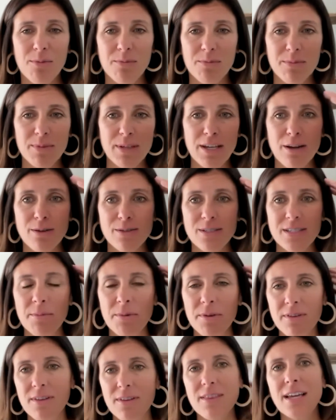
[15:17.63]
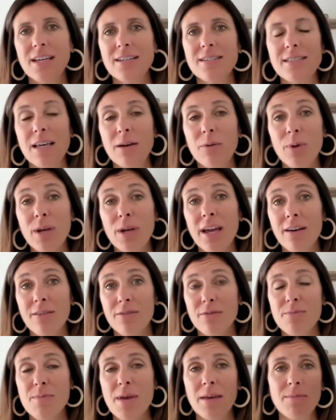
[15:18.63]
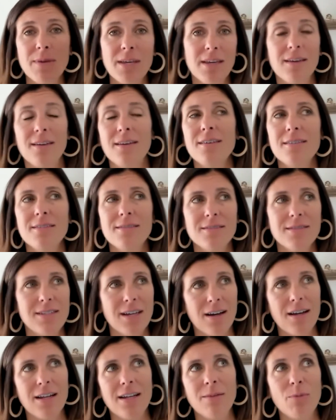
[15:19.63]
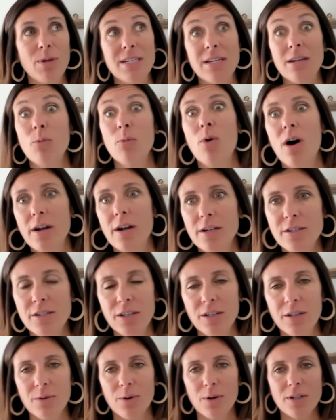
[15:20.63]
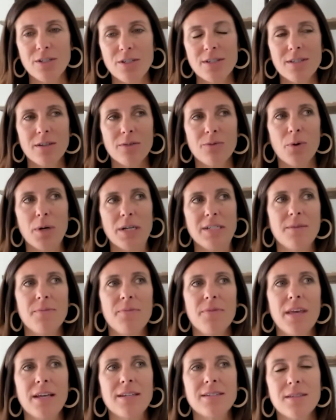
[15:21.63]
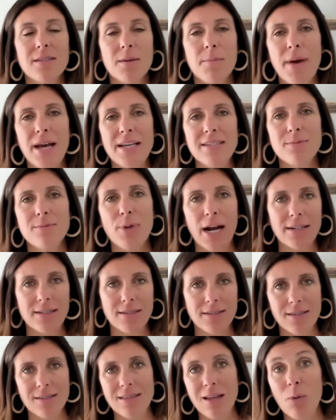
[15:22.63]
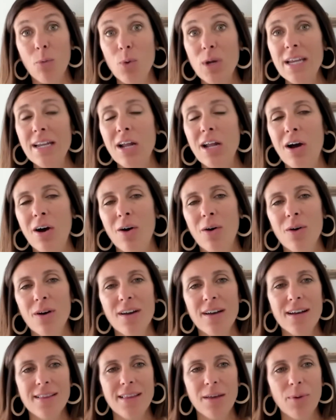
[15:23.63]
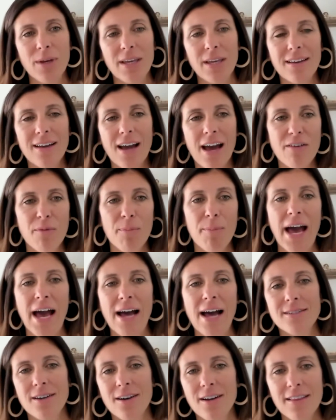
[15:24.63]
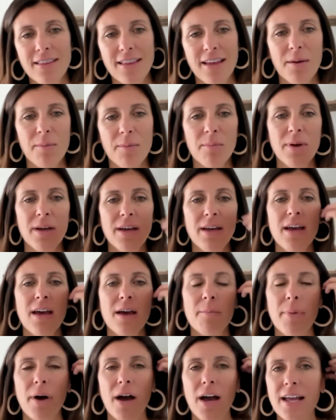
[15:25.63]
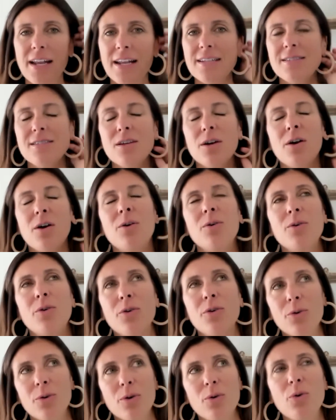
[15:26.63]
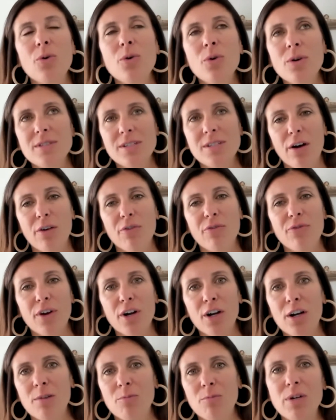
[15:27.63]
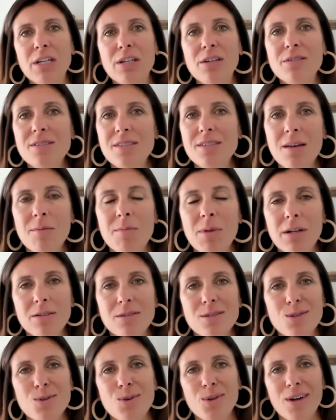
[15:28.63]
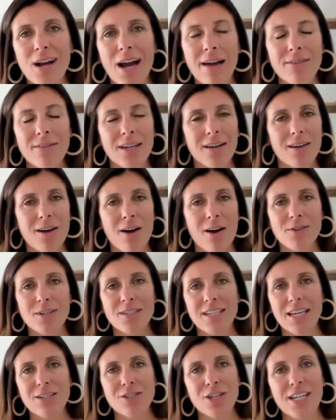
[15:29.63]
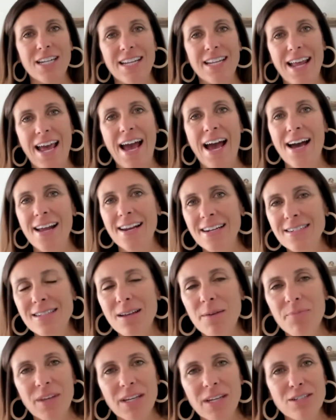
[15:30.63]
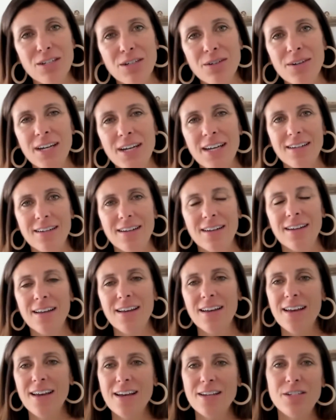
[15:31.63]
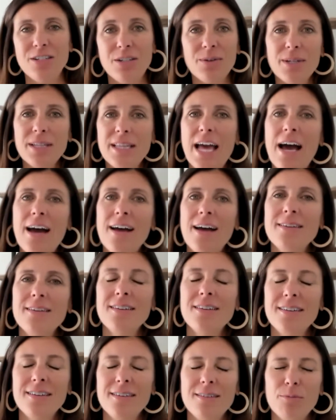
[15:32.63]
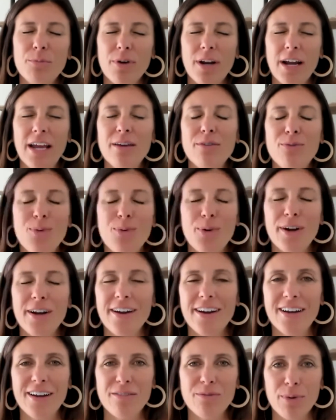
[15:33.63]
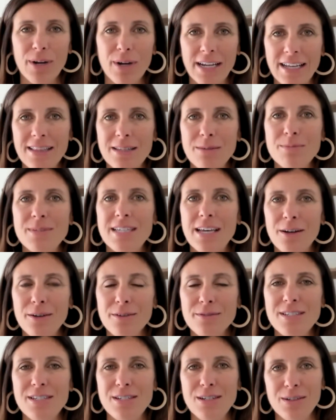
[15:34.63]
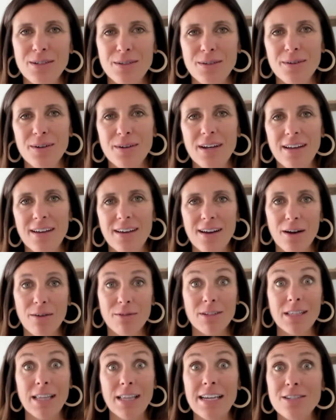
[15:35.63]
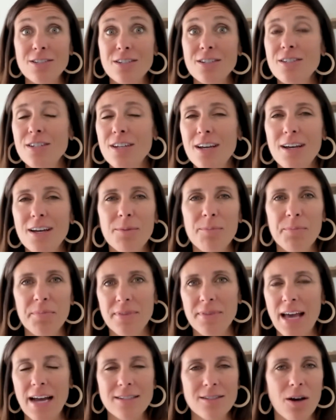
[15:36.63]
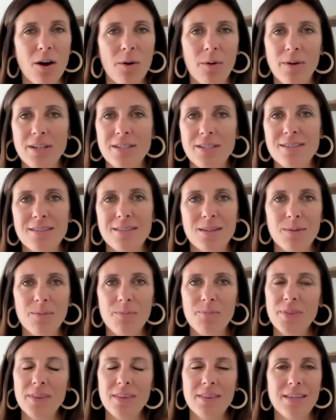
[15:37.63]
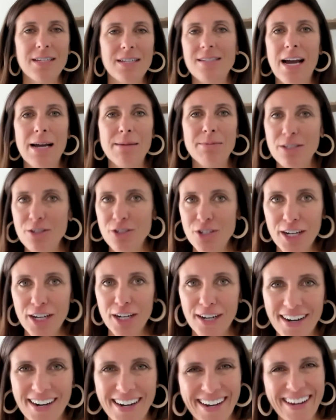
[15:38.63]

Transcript: you know, some of the things that we have maybe done and we didn't want to do, or just to avoid some things, some best practices that we know that we can kind of pass on to them. But it's so cool to affirm when you see a middle schooler having a conversation and adding something to it and doing that brave work of bringing themselves to a relationship. That's always the time to cheer.